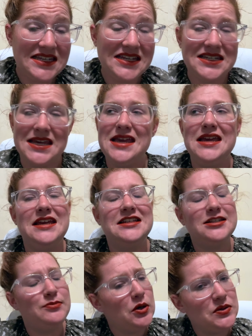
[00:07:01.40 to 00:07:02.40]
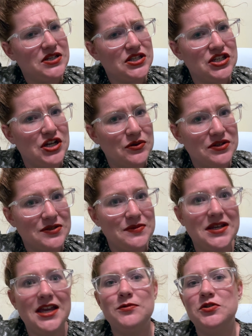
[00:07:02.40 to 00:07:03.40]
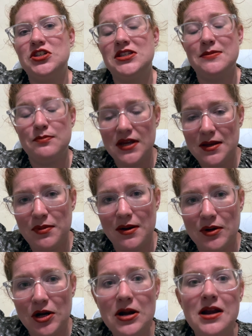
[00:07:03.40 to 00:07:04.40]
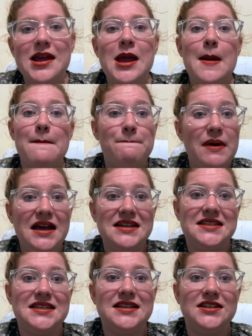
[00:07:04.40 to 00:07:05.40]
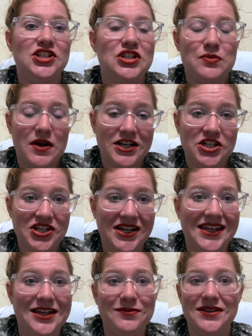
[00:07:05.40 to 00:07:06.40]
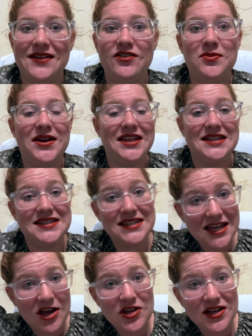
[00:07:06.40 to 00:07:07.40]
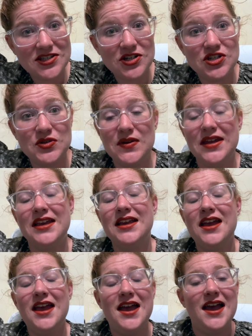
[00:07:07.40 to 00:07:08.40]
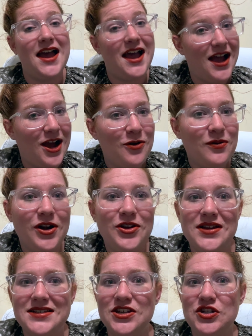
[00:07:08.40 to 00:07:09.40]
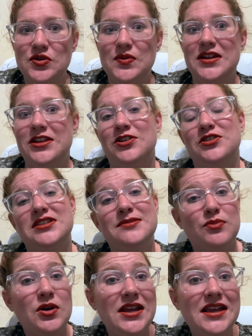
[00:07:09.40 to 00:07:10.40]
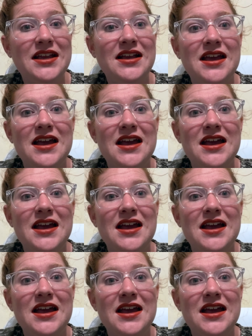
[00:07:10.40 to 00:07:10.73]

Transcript: it, it's supposed to snow this weekend, which is a big bummer, but just want to check in with everybody, see how you guys are doing. How are you guys enjoying your spring?